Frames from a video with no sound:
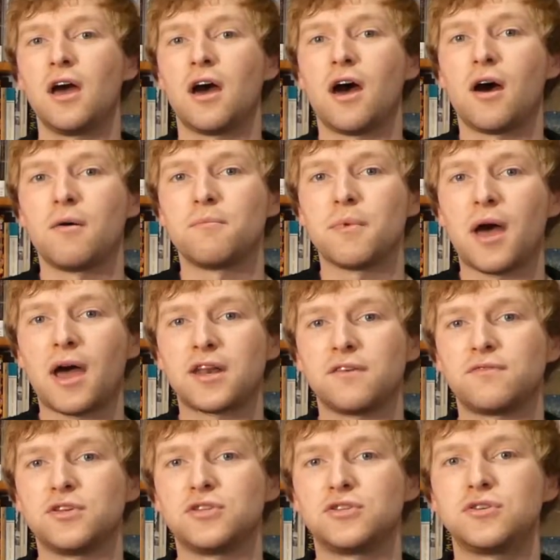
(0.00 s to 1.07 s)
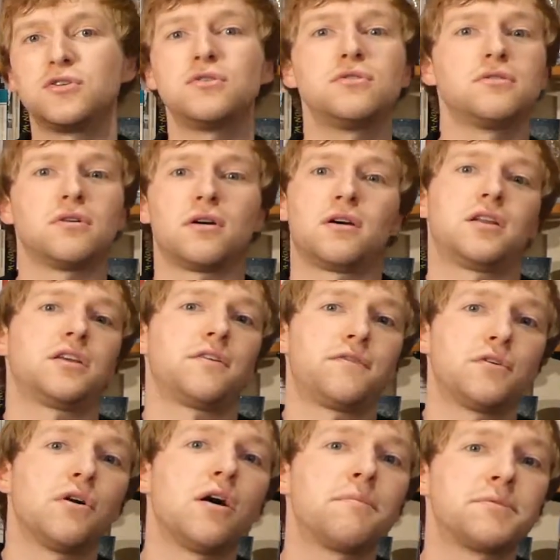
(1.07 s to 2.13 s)
And if you do, and if
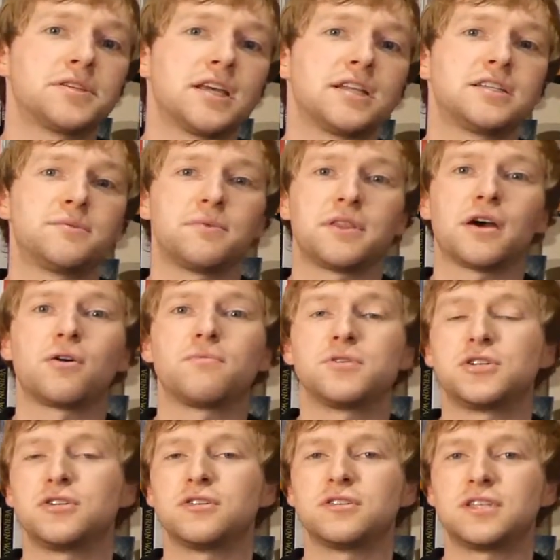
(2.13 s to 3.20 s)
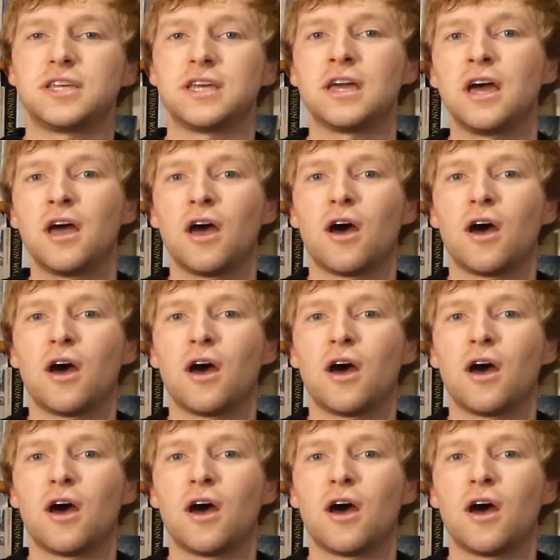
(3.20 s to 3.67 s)
you are presented with that opportunity,